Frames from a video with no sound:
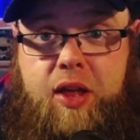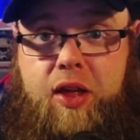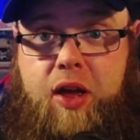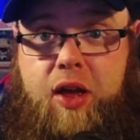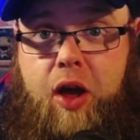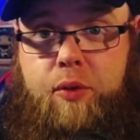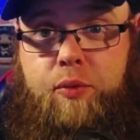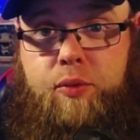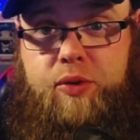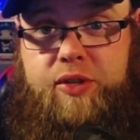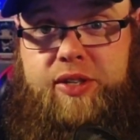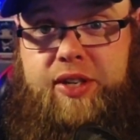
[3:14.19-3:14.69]

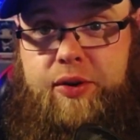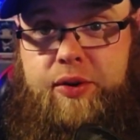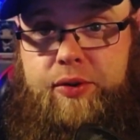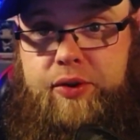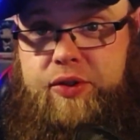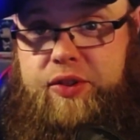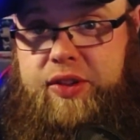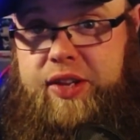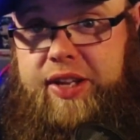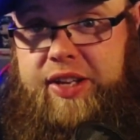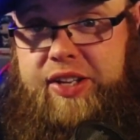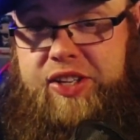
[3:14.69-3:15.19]
I will tell
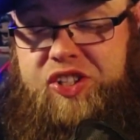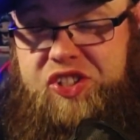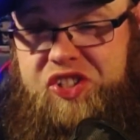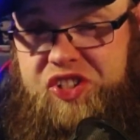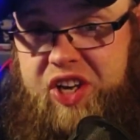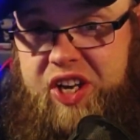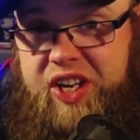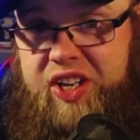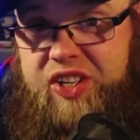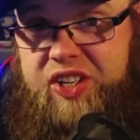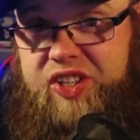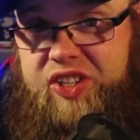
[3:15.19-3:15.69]
you the
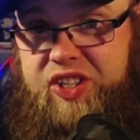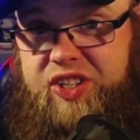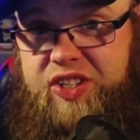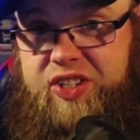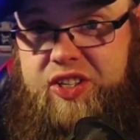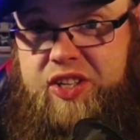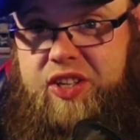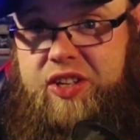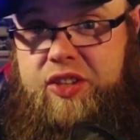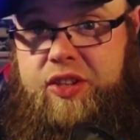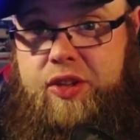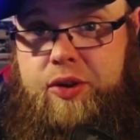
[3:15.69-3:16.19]

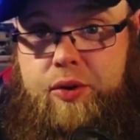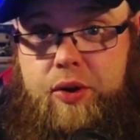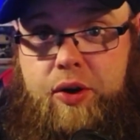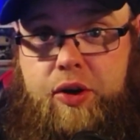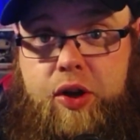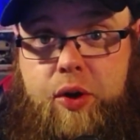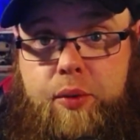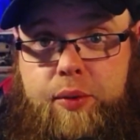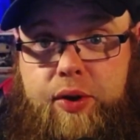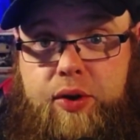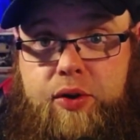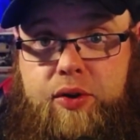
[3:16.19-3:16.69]
exchanges that are
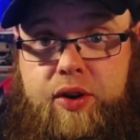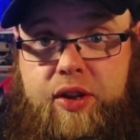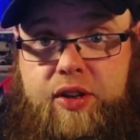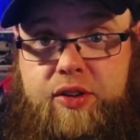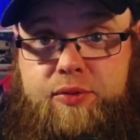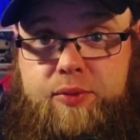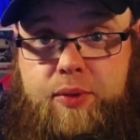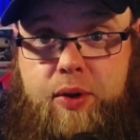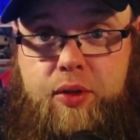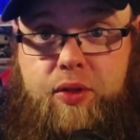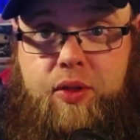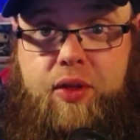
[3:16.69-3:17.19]
going on as
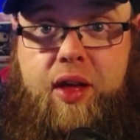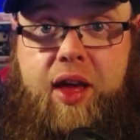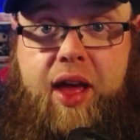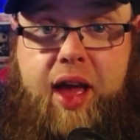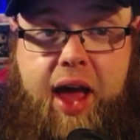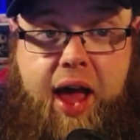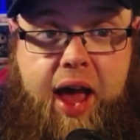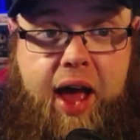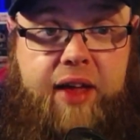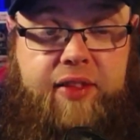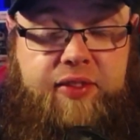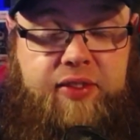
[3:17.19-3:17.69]
well
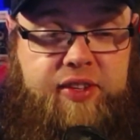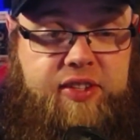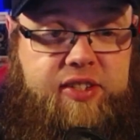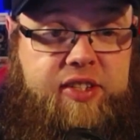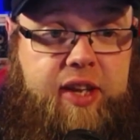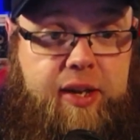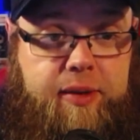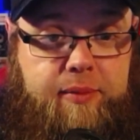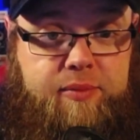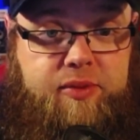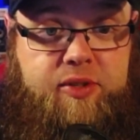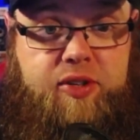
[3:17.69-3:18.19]
at the
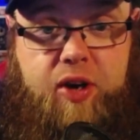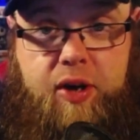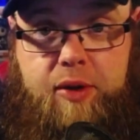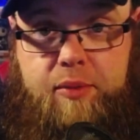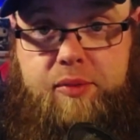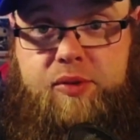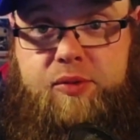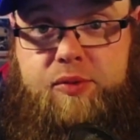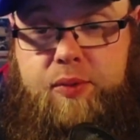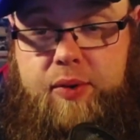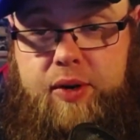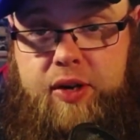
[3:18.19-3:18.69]
same
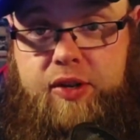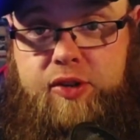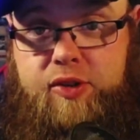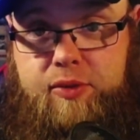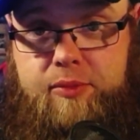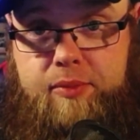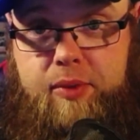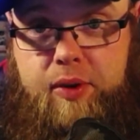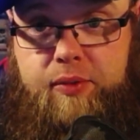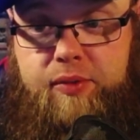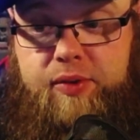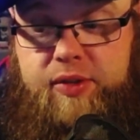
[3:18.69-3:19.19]
time as when I do
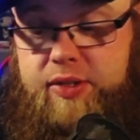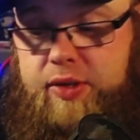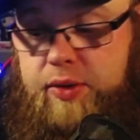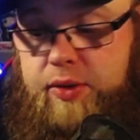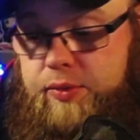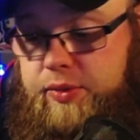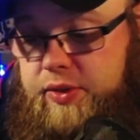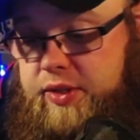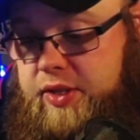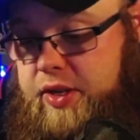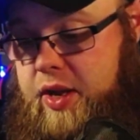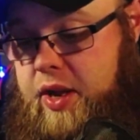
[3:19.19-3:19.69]
my
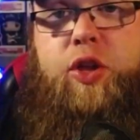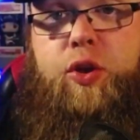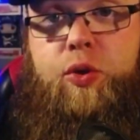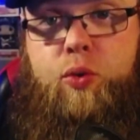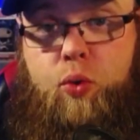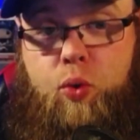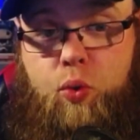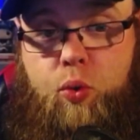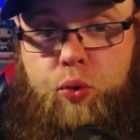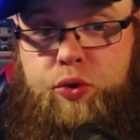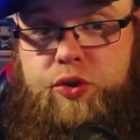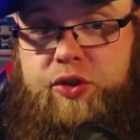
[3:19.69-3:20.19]
results. You
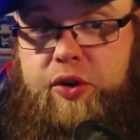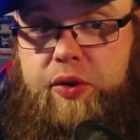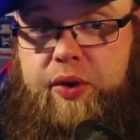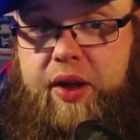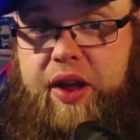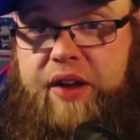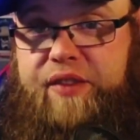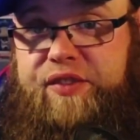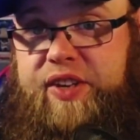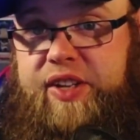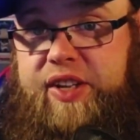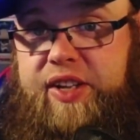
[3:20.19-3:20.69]
also
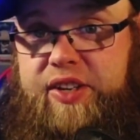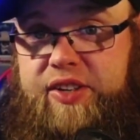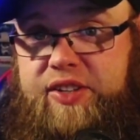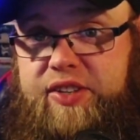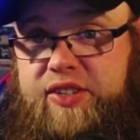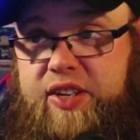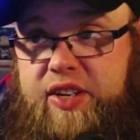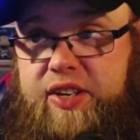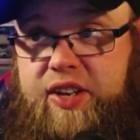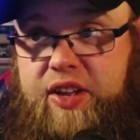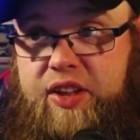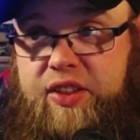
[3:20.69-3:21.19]
have to
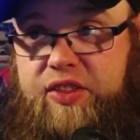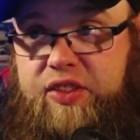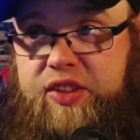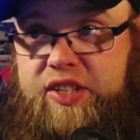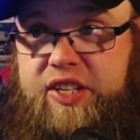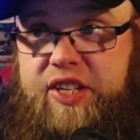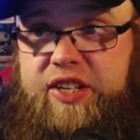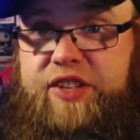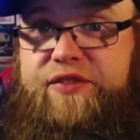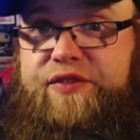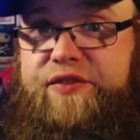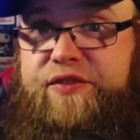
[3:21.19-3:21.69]
consider
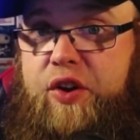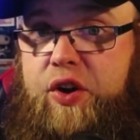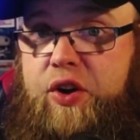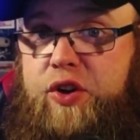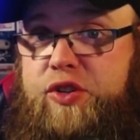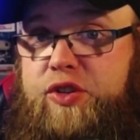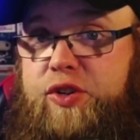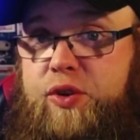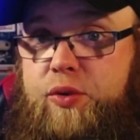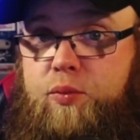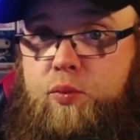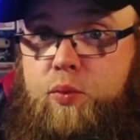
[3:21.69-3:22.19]
this is
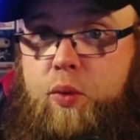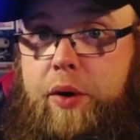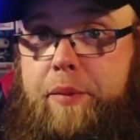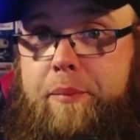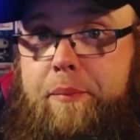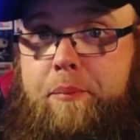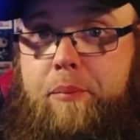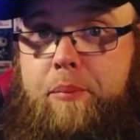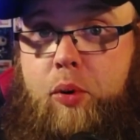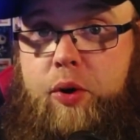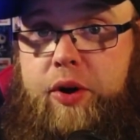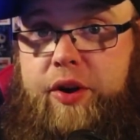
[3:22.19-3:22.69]
version
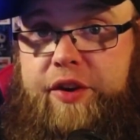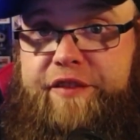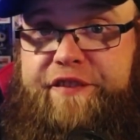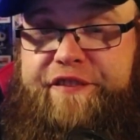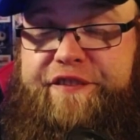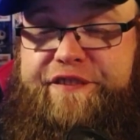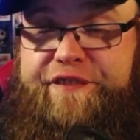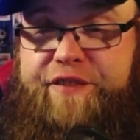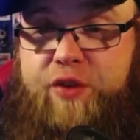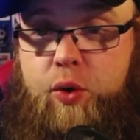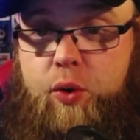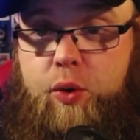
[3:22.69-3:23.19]
1.4.
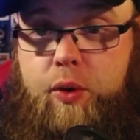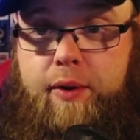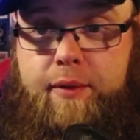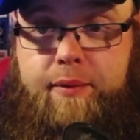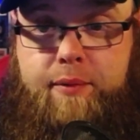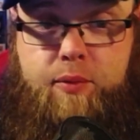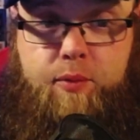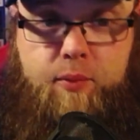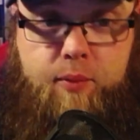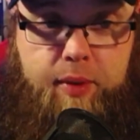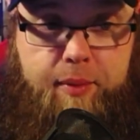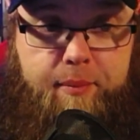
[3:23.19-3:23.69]

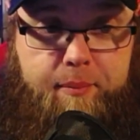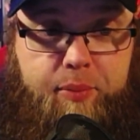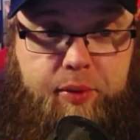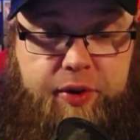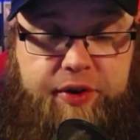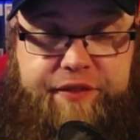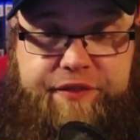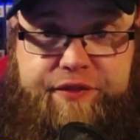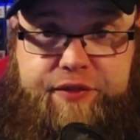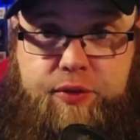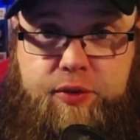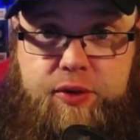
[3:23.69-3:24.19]

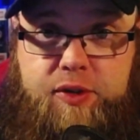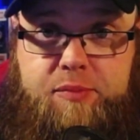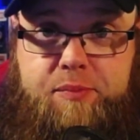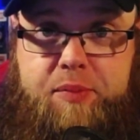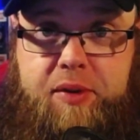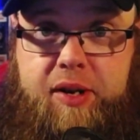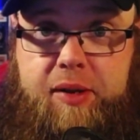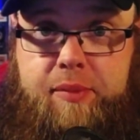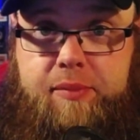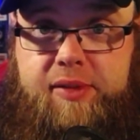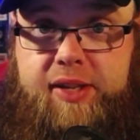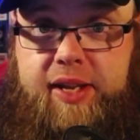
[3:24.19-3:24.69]
1.4 has
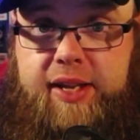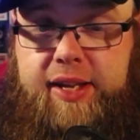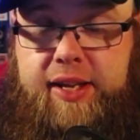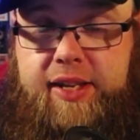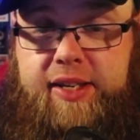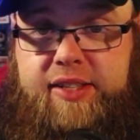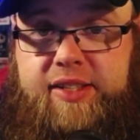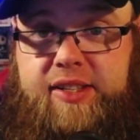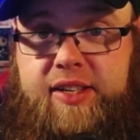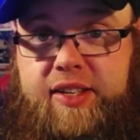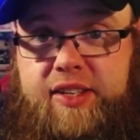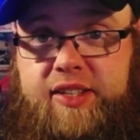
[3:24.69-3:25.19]
been
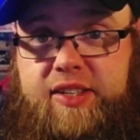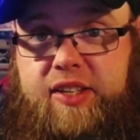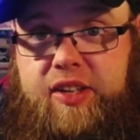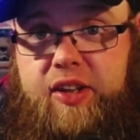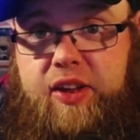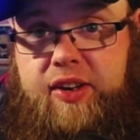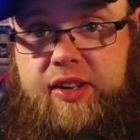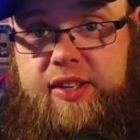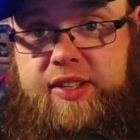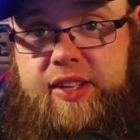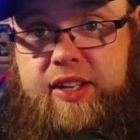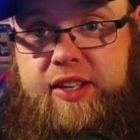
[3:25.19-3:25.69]
updated since the
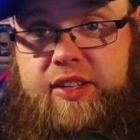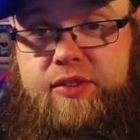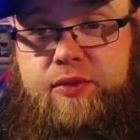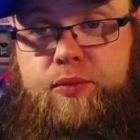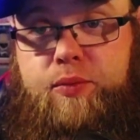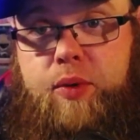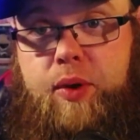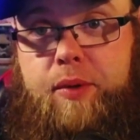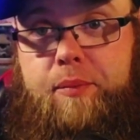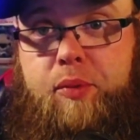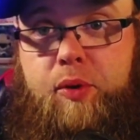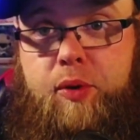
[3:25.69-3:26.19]
early days of
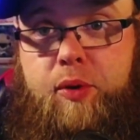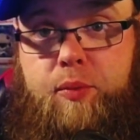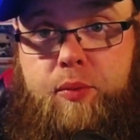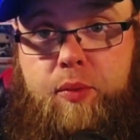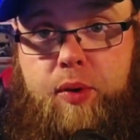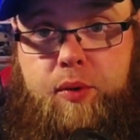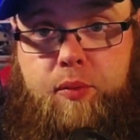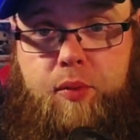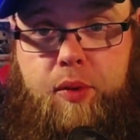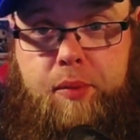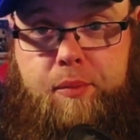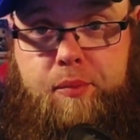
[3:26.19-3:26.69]
1.1,
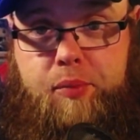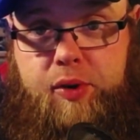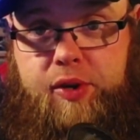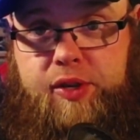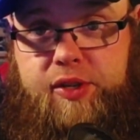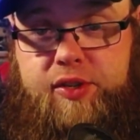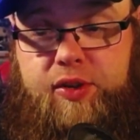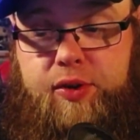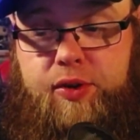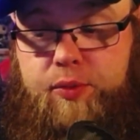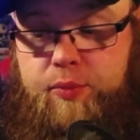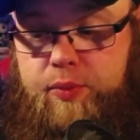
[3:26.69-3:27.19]

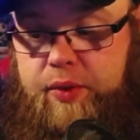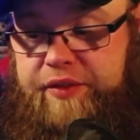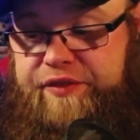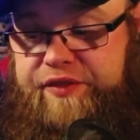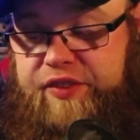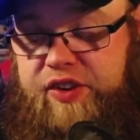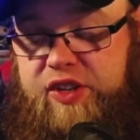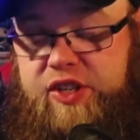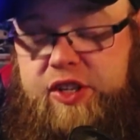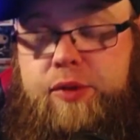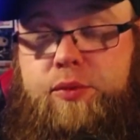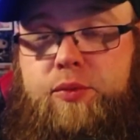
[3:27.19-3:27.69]
1.2, where
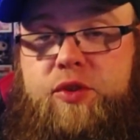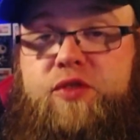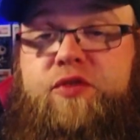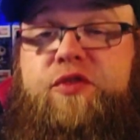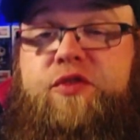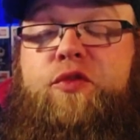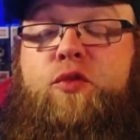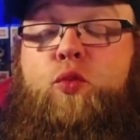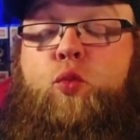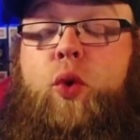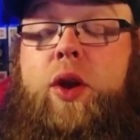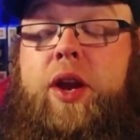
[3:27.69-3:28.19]
fishing was
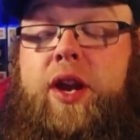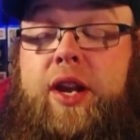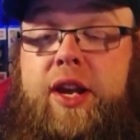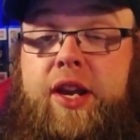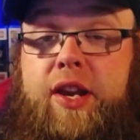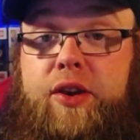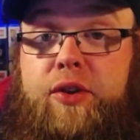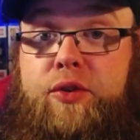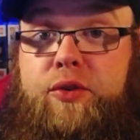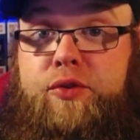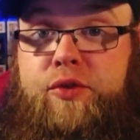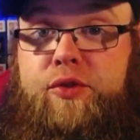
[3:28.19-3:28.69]
really
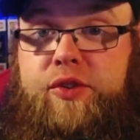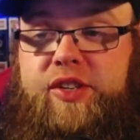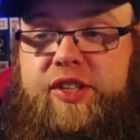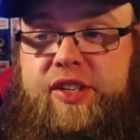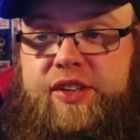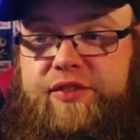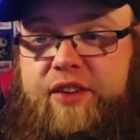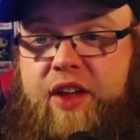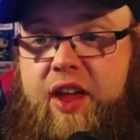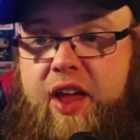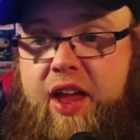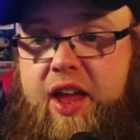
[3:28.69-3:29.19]

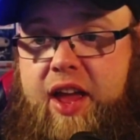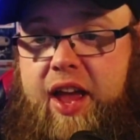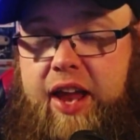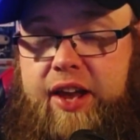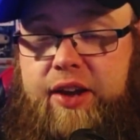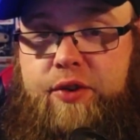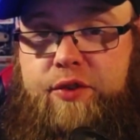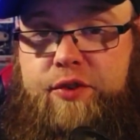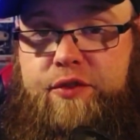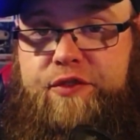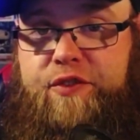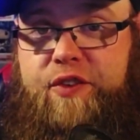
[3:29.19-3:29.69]
lucrative,
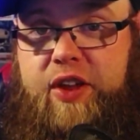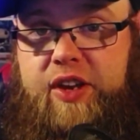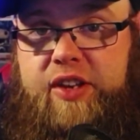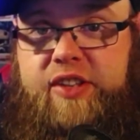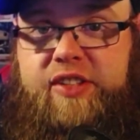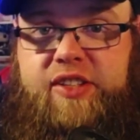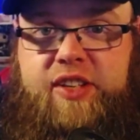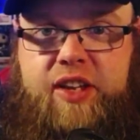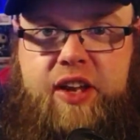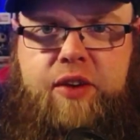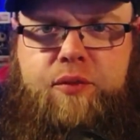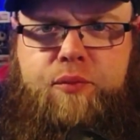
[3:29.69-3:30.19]
and in all
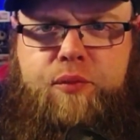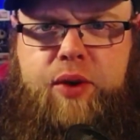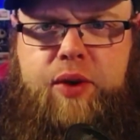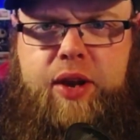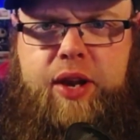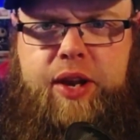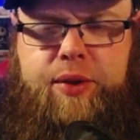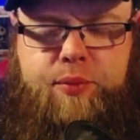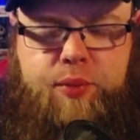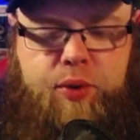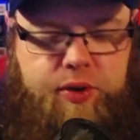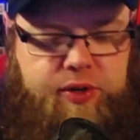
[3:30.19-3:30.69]
fairness, it
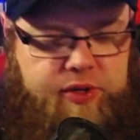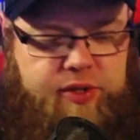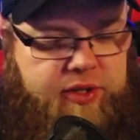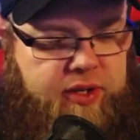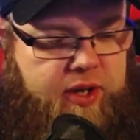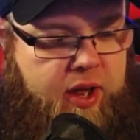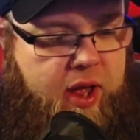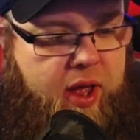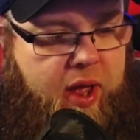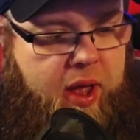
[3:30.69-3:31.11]
really was.